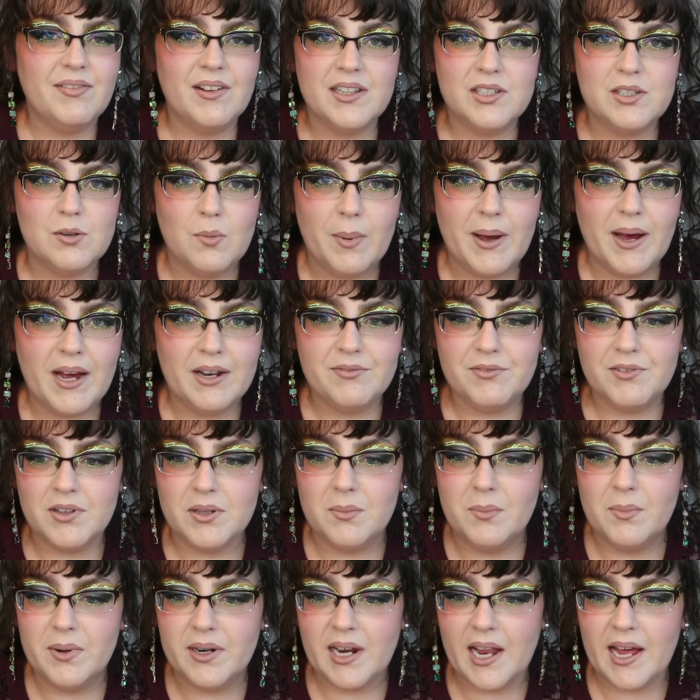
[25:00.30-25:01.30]
felt so bad for
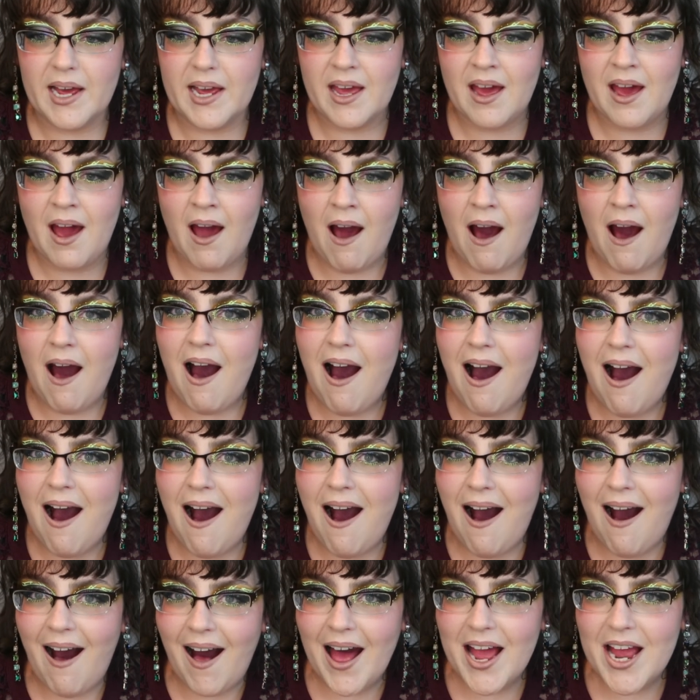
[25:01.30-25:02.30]
them but like
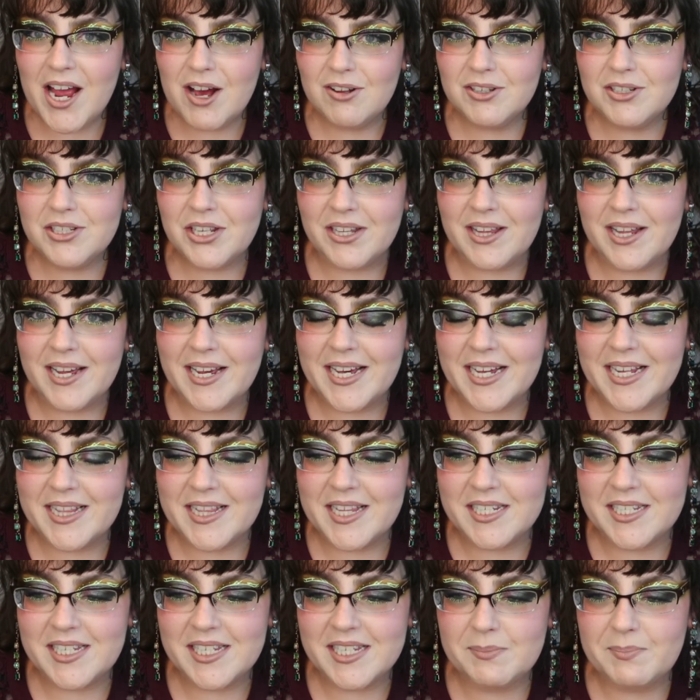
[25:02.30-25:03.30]
I also think
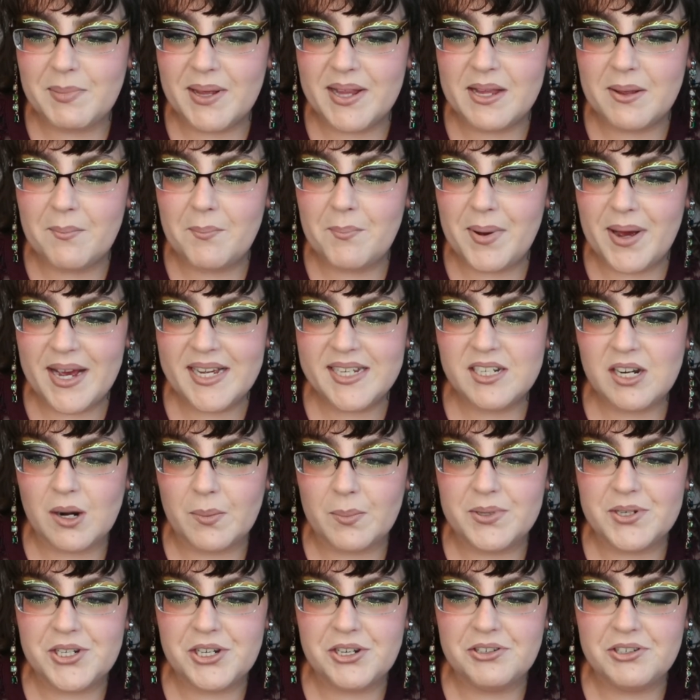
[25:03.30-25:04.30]
this has been the best
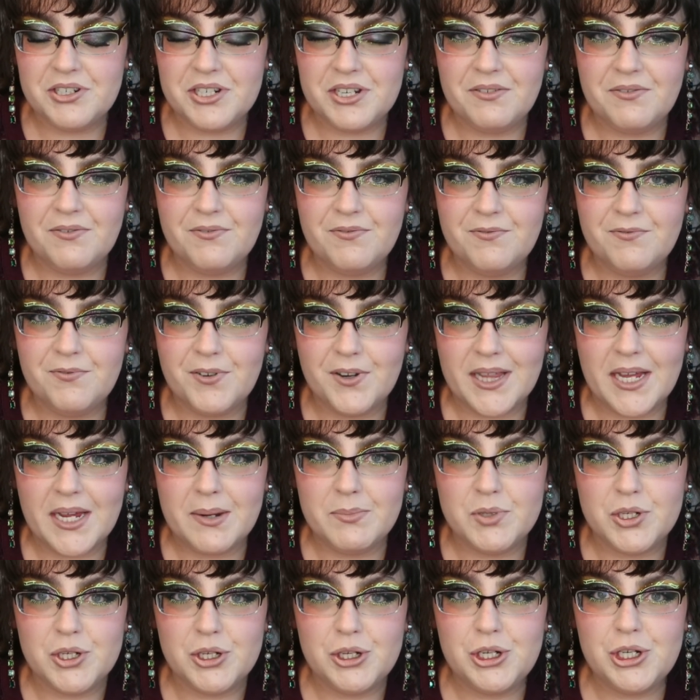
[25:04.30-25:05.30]
opportunity for
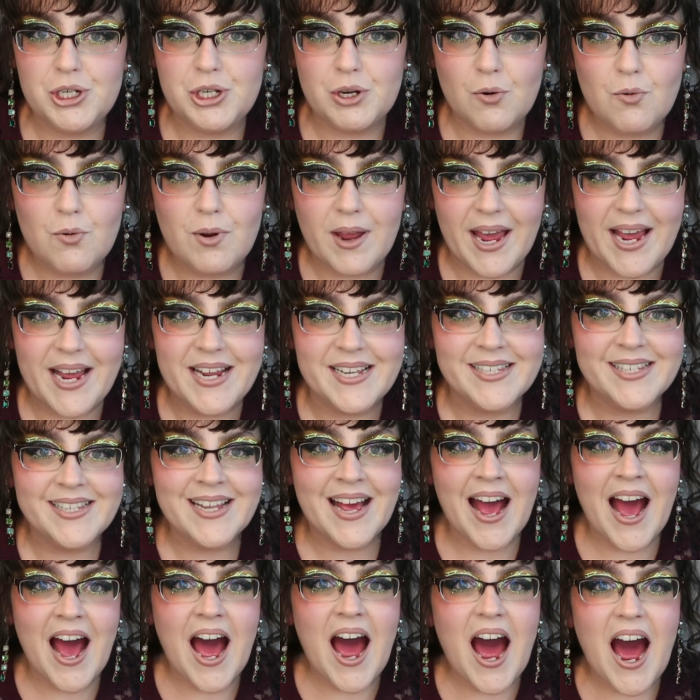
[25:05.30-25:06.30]
them to showcase
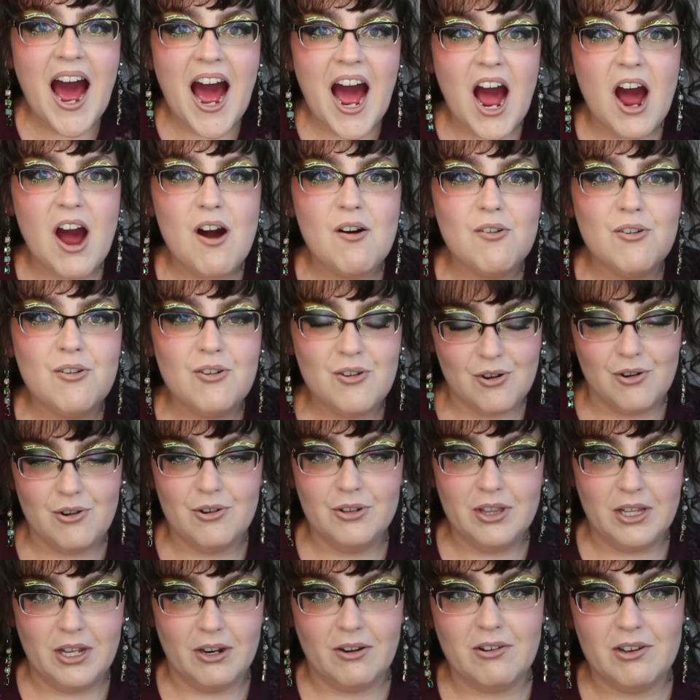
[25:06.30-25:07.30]
how
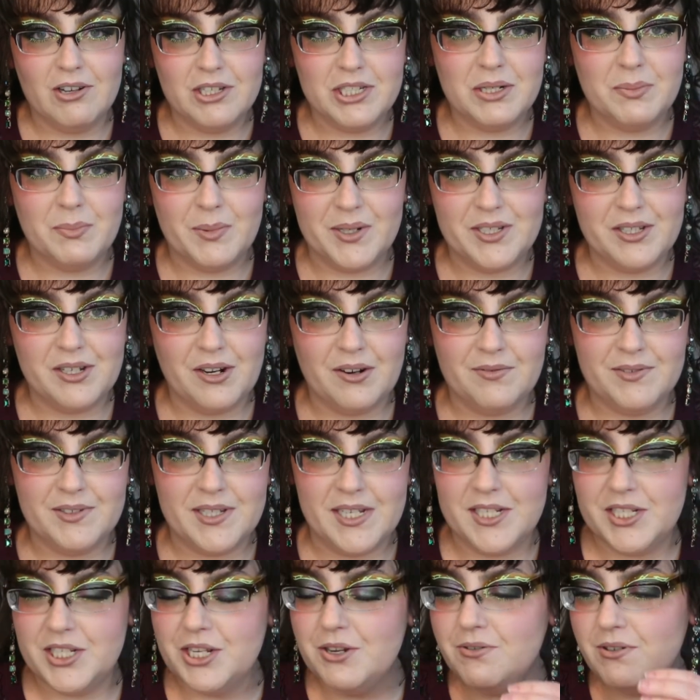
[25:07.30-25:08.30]
good their customer service
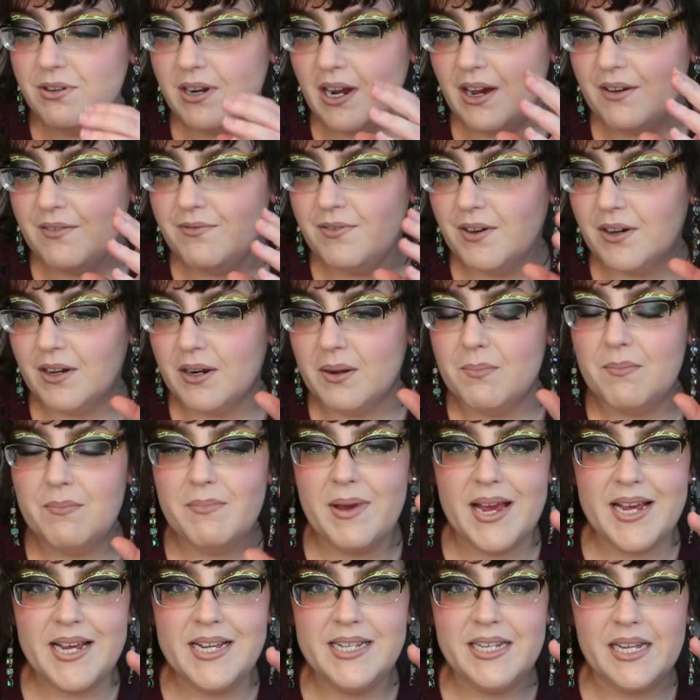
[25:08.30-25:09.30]
is. You could have fucking
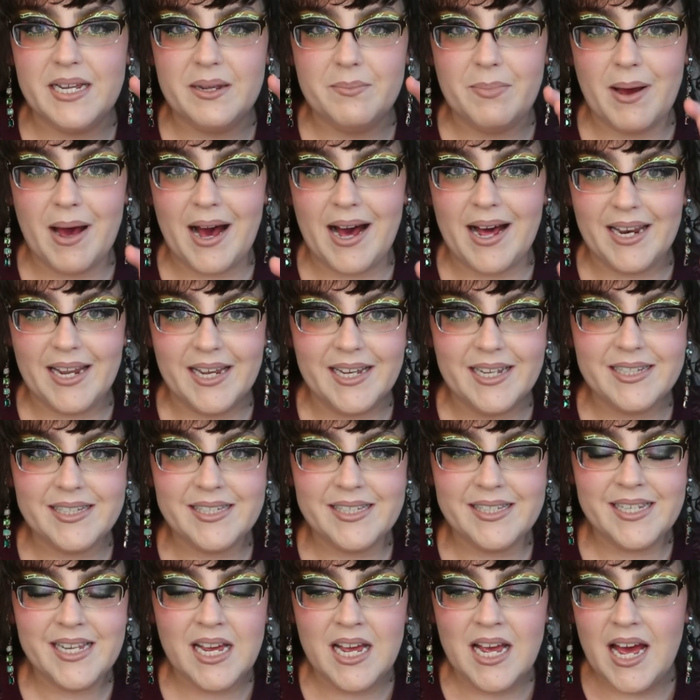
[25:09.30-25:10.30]
amazing
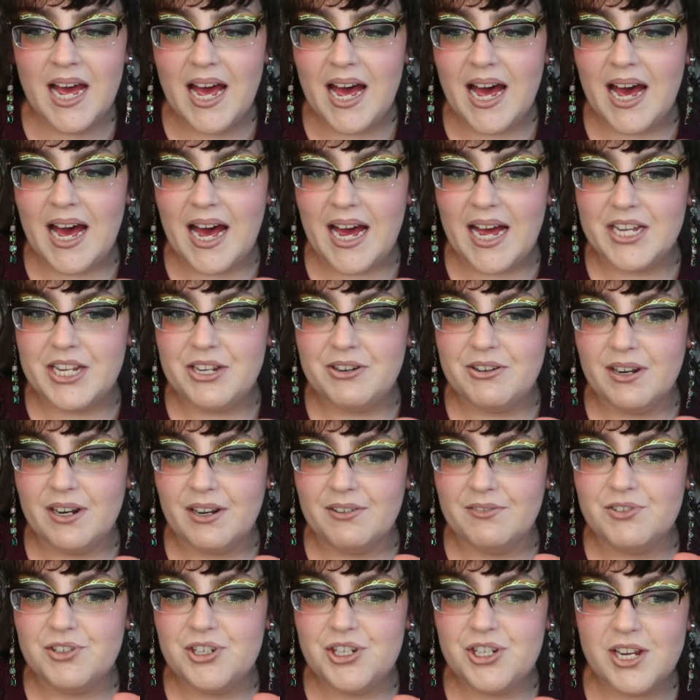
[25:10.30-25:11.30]
palettes and you could
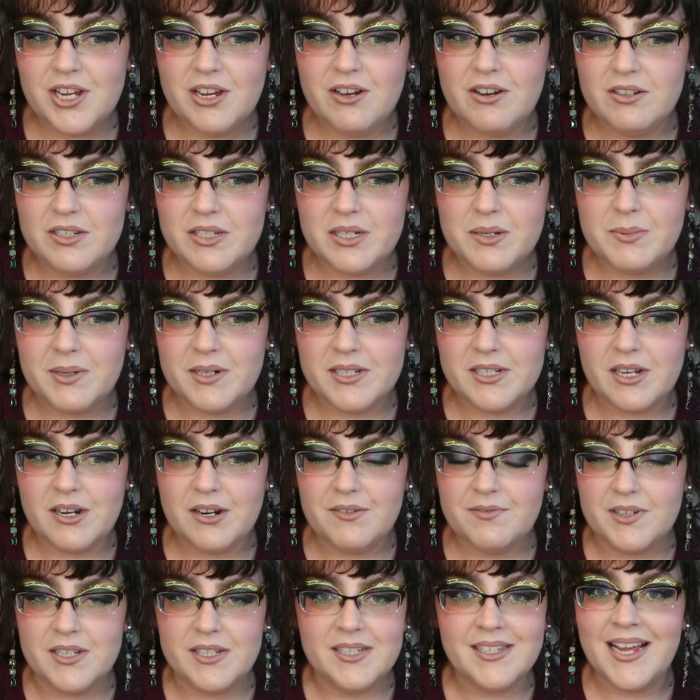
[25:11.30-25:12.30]
have shit customer
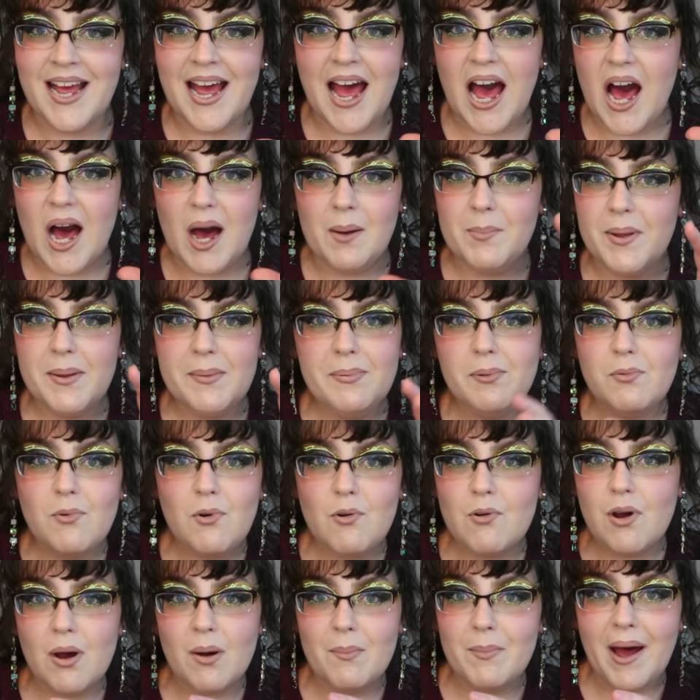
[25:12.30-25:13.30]
service and people
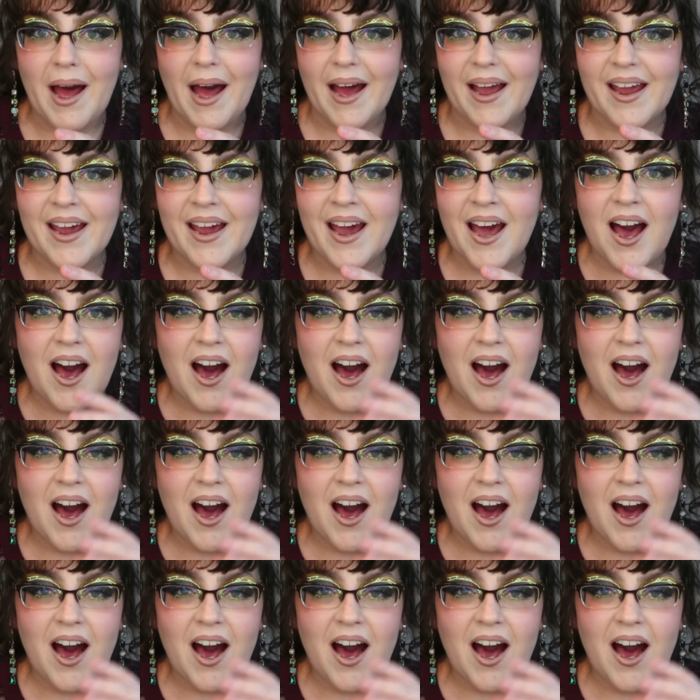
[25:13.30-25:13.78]
won't come back.